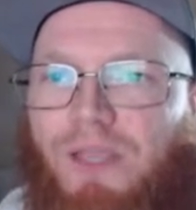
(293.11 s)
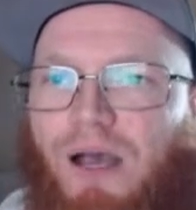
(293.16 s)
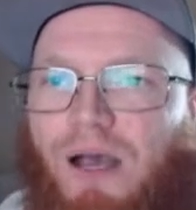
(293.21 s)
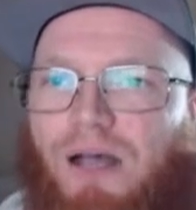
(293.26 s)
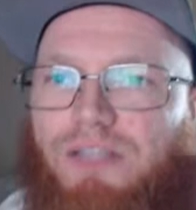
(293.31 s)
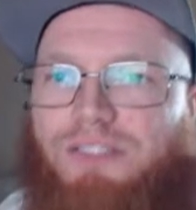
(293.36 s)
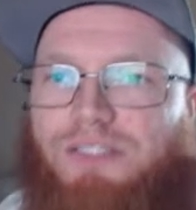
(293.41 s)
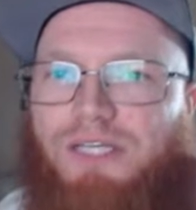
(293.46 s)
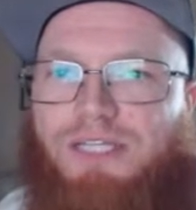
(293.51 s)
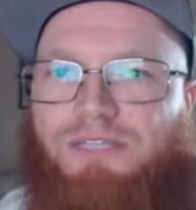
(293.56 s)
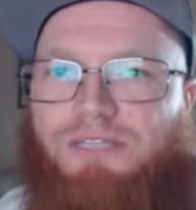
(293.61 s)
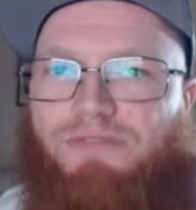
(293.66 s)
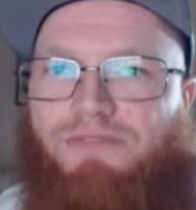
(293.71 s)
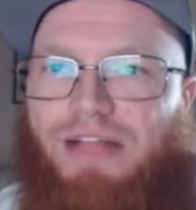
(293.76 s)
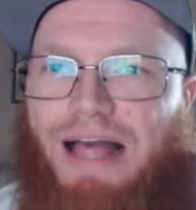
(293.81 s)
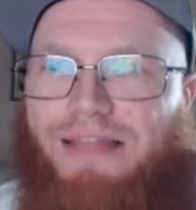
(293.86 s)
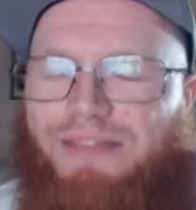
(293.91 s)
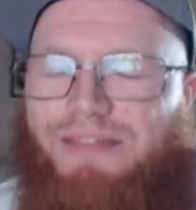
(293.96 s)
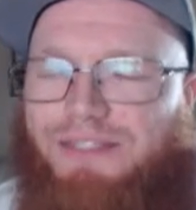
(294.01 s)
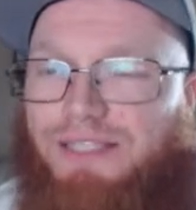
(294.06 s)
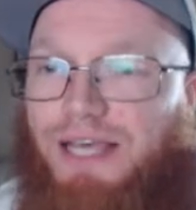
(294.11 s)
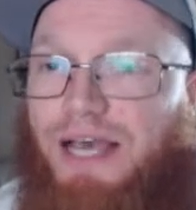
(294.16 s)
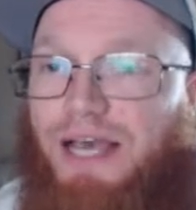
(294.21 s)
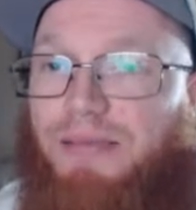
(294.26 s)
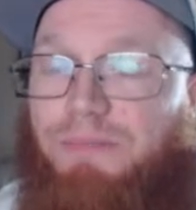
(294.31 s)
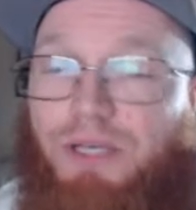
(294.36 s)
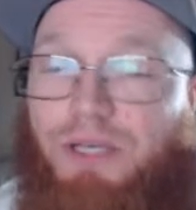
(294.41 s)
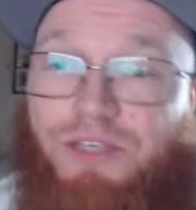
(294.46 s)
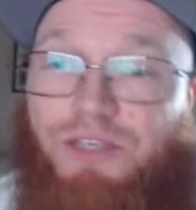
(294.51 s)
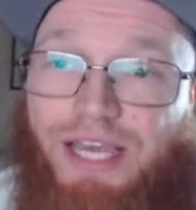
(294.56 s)
Is going to flatten this
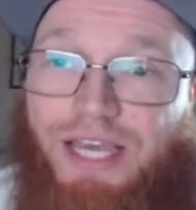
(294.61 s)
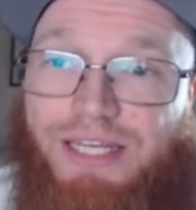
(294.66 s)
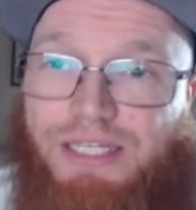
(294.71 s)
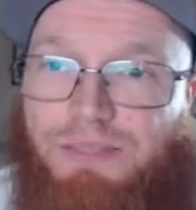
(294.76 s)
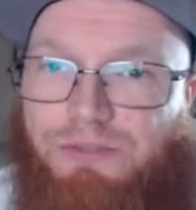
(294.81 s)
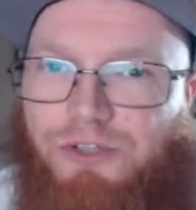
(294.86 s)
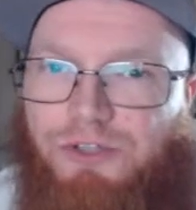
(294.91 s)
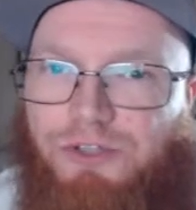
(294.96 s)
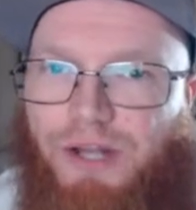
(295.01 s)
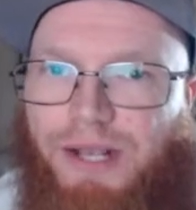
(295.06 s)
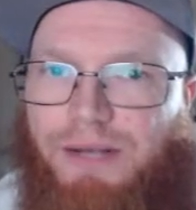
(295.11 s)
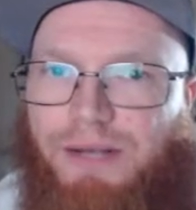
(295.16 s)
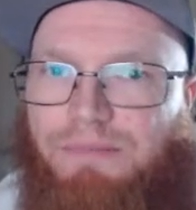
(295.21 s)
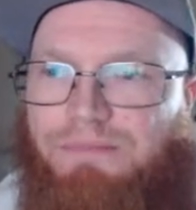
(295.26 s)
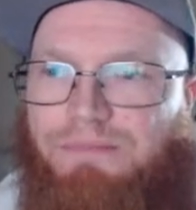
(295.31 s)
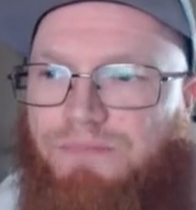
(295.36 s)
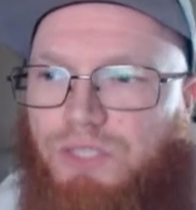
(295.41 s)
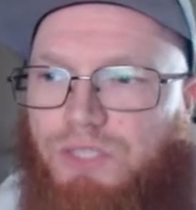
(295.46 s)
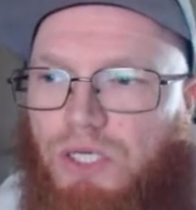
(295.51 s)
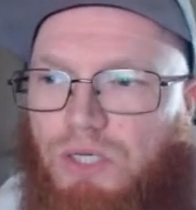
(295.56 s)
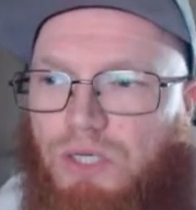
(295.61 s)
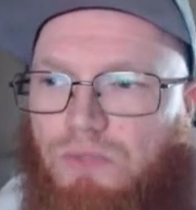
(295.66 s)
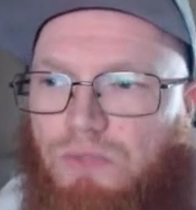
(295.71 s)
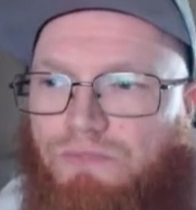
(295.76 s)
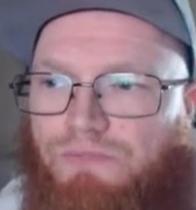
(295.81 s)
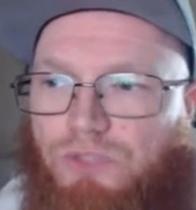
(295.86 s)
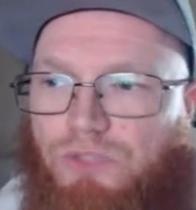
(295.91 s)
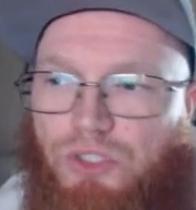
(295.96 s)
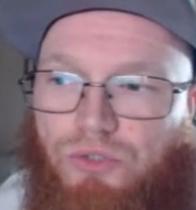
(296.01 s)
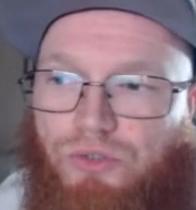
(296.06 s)
guy. But you can deep strike him, so
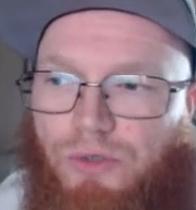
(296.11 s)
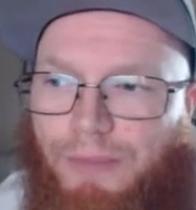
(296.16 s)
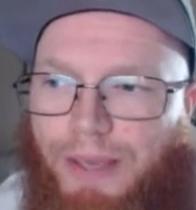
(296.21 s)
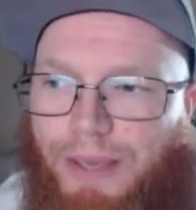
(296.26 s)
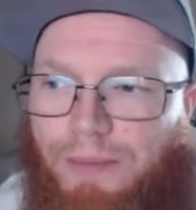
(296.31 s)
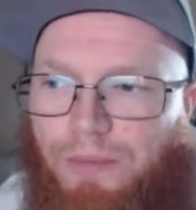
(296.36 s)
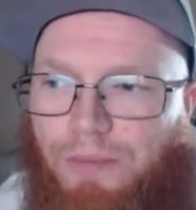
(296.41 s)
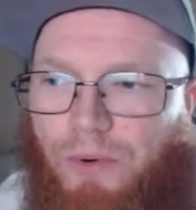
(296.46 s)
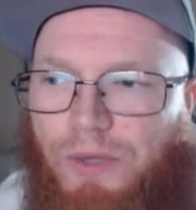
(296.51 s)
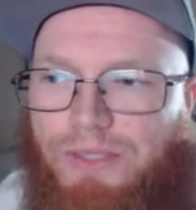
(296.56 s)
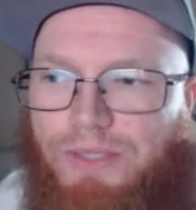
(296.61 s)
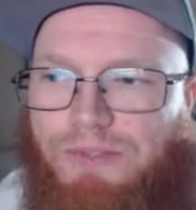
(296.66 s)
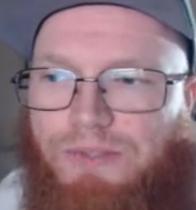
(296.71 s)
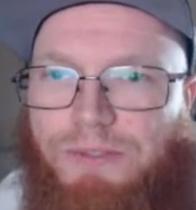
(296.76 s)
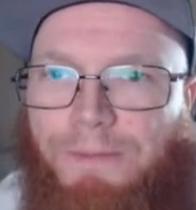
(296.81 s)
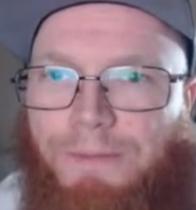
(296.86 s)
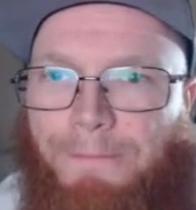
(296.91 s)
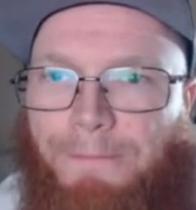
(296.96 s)
2 command points.